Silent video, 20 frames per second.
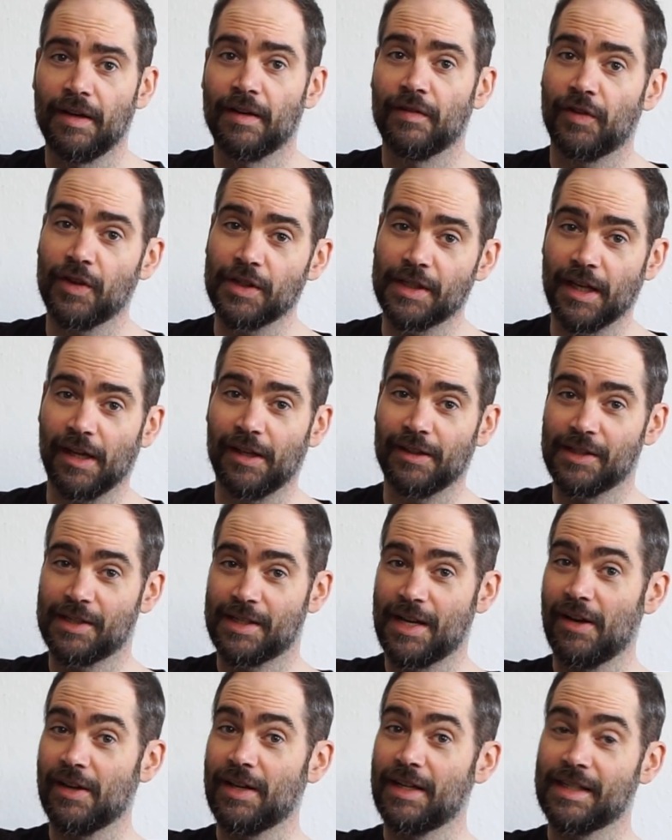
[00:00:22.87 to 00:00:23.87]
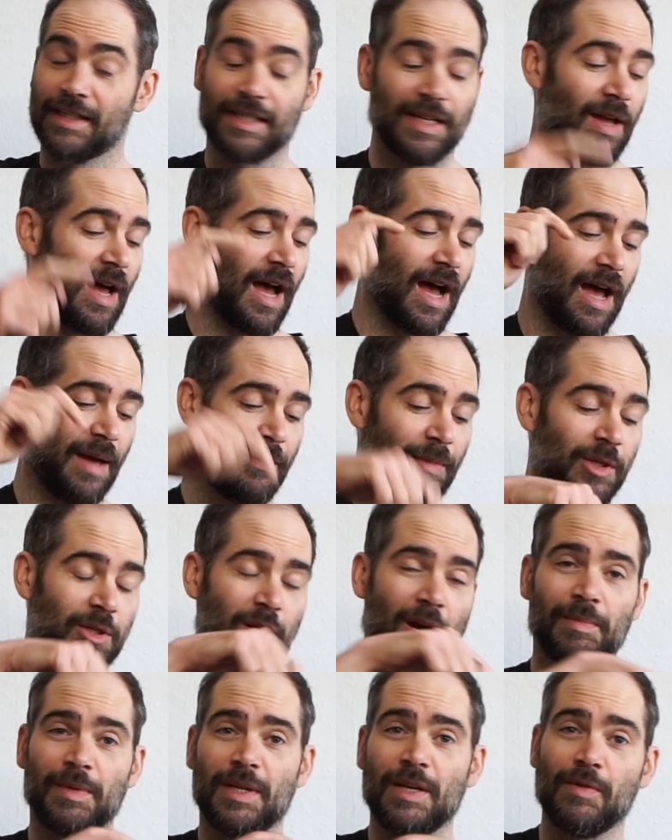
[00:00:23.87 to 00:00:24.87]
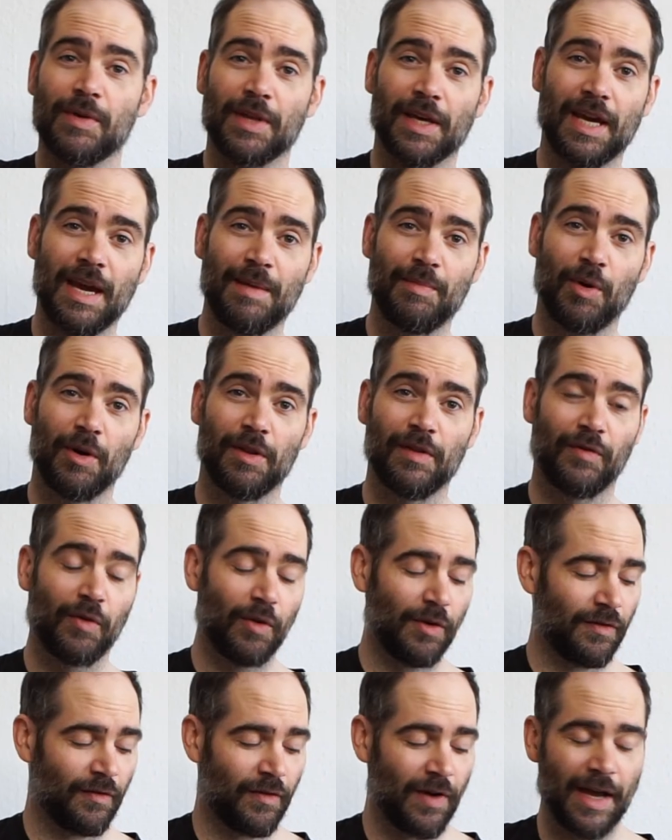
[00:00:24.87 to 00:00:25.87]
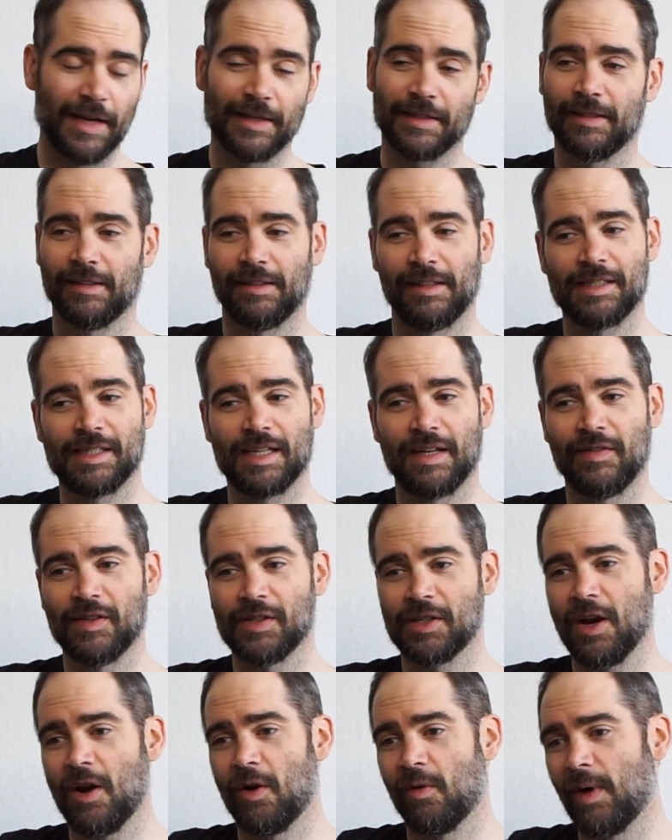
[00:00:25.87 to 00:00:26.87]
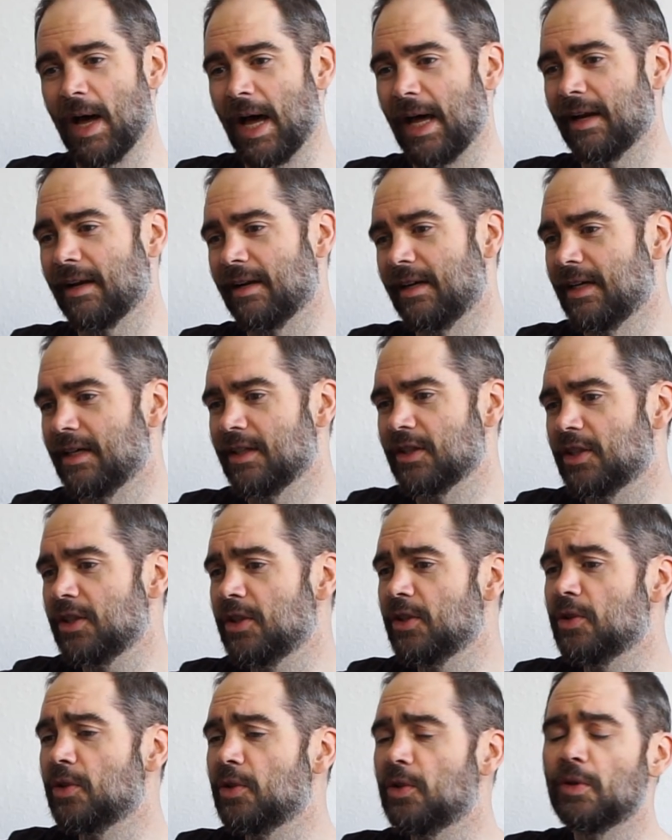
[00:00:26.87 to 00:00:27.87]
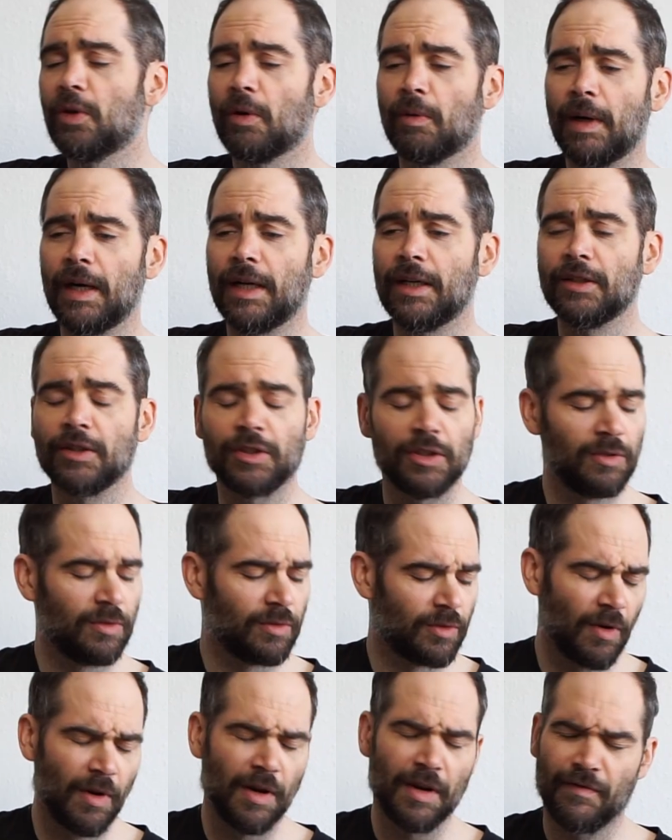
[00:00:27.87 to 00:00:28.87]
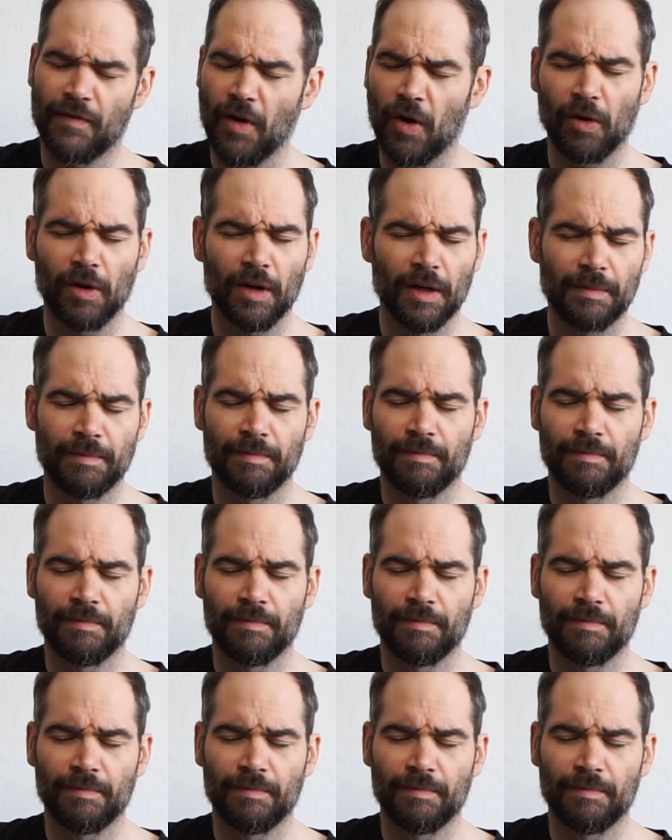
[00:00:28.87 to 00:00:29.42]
First thing I'll just tell you is I'm in drop D with a capo on the 4th fret. Let's give this a go. 1, 2, 1, 2, 3, 4.